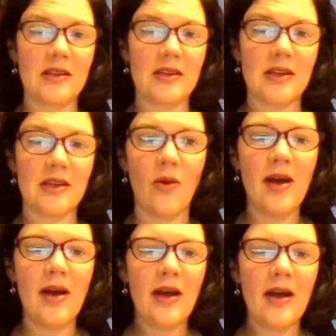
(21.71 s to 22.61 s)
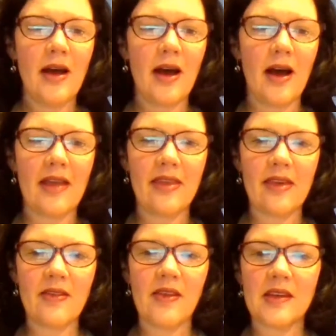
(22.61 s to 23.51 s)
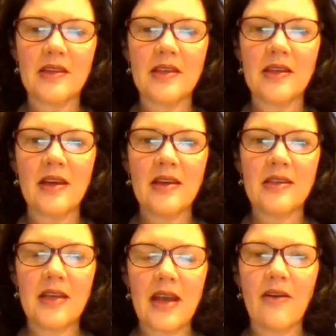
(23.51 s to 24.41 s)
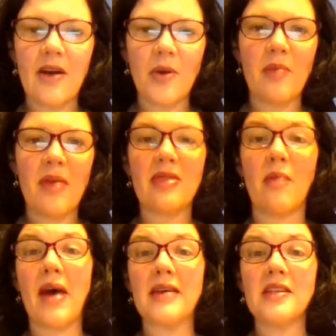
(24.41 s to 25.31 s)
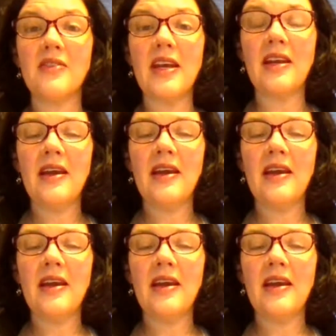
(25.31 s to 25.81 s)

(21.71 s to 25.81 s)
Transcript: So I think this scenario, we're going to make the best of it